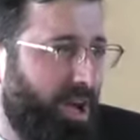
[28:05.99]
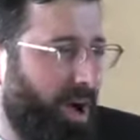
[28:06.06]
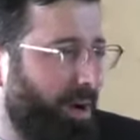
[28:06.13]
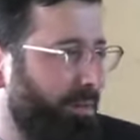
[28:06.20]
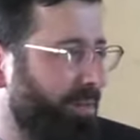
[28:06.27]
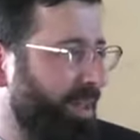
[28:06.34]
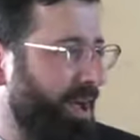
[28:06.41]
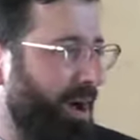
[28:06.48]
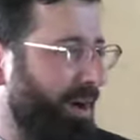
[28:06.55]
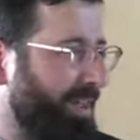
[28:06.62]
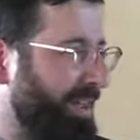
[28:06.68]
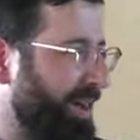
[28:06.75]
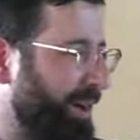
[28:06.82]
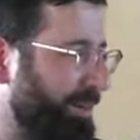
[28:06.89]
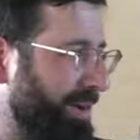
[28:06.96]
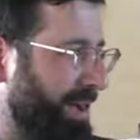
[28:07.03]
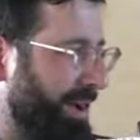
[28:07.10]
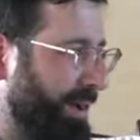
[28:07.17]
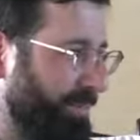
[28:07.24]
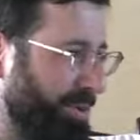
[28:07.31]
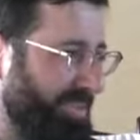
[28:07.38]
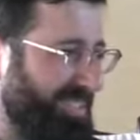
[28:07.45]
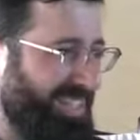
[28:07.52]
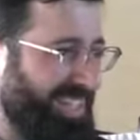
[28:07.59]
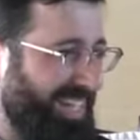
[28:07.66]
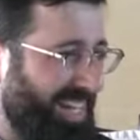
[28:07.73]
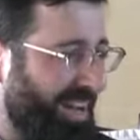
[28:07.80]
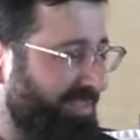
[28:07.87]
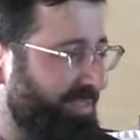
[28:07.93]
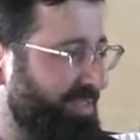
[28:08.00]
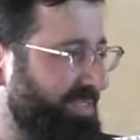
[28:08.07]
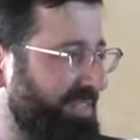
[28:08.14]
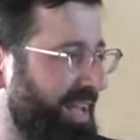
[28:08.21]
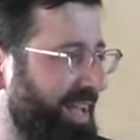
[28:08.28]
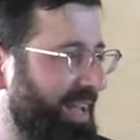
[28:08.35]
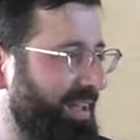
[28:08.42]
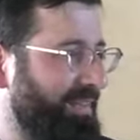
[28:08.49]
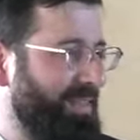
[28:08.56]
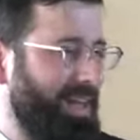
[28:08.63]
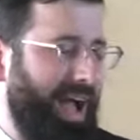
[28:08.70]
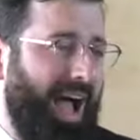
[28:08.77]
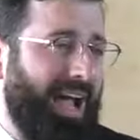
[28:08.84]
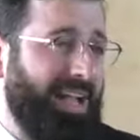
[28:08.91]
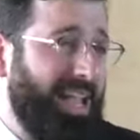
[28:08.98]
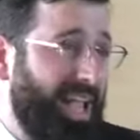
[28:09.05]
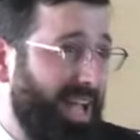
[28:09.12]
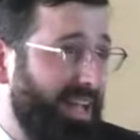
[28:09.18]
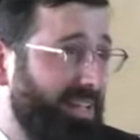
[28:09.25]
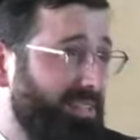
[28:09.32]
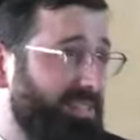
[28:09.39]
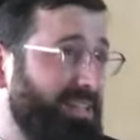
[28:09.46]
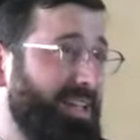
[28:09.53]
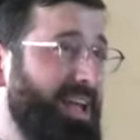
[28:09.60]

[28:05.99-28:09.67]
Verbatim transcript: A, a, a person can never say, I can't,